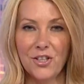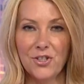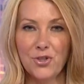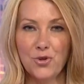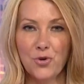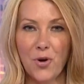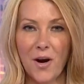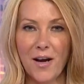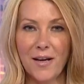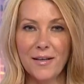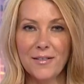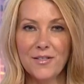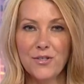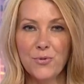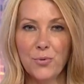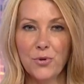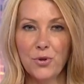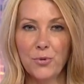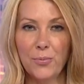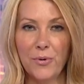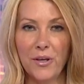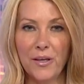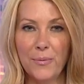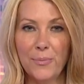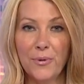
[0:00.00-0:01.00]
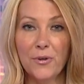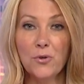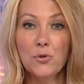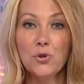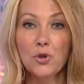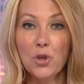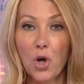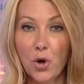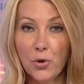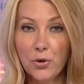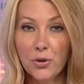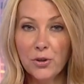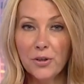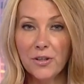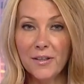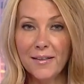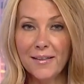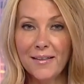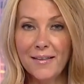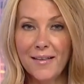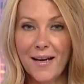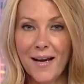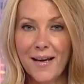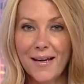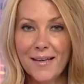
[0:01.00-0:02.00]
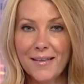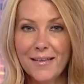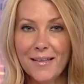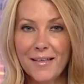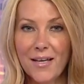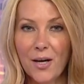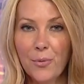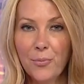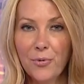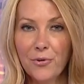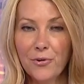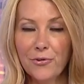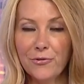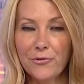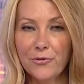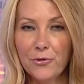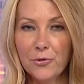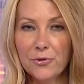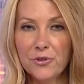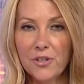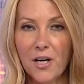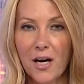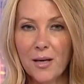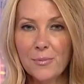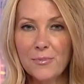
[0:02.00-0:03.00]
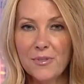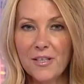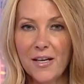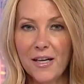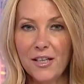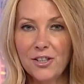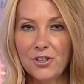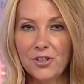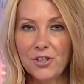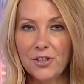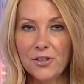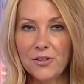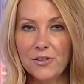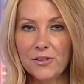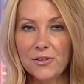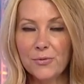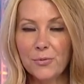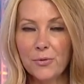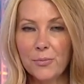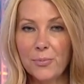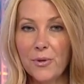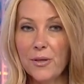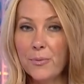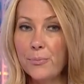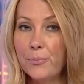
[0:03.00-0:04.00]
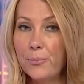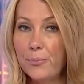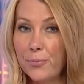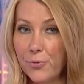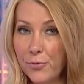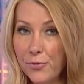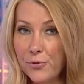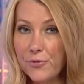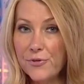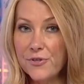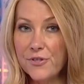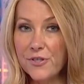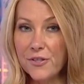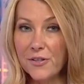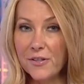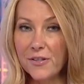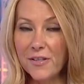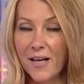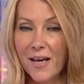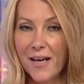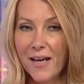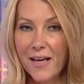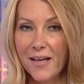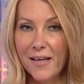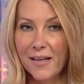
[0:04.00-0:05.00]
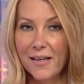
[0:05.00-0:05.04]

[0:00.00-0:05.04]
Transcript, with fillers: Trains will be built locally and the number of full-time teachers will be boosted